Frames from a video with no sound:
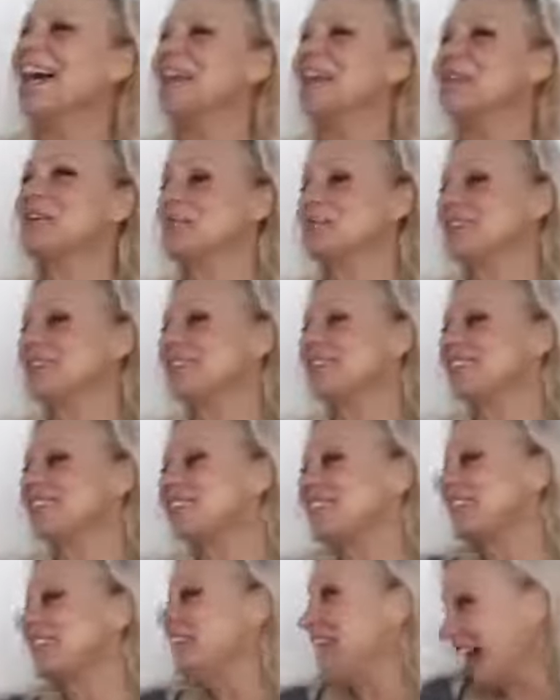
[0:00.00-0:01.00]
You're
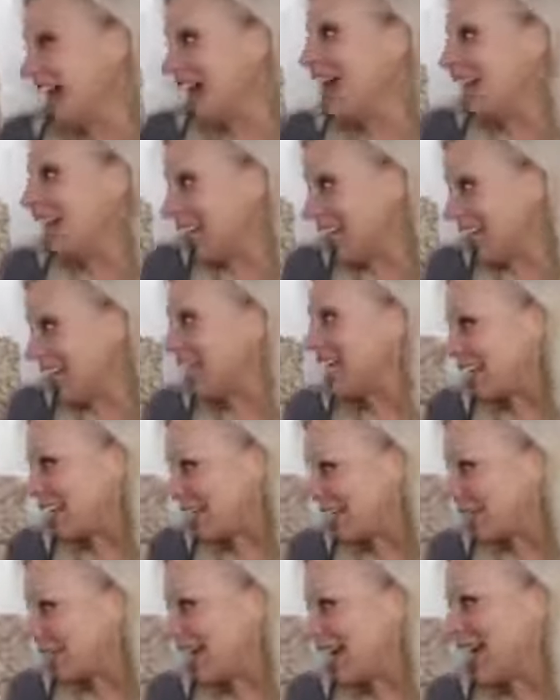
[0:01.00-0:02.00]
basically lying in
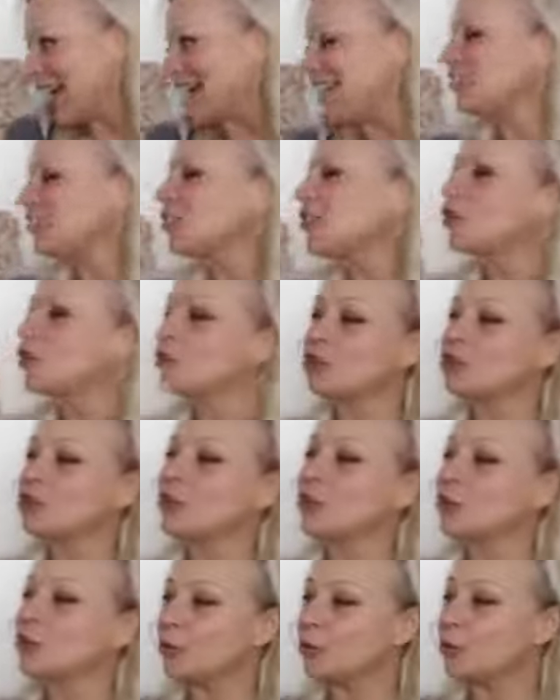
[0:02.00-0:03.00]
a way. It's not
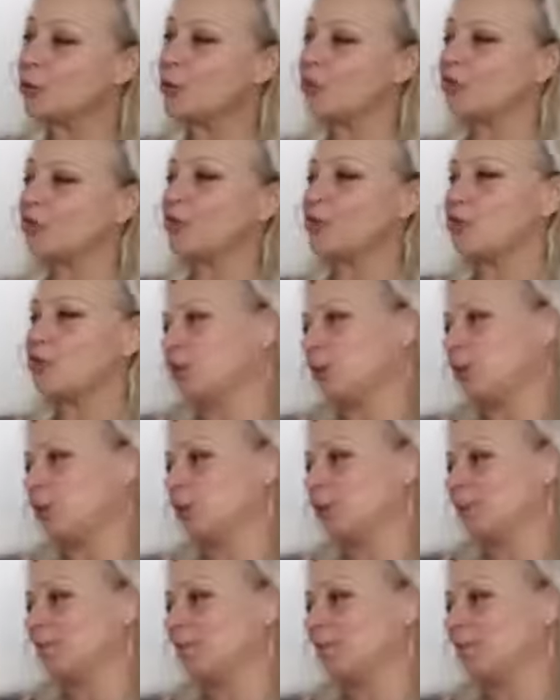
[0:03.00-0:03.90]
true for you.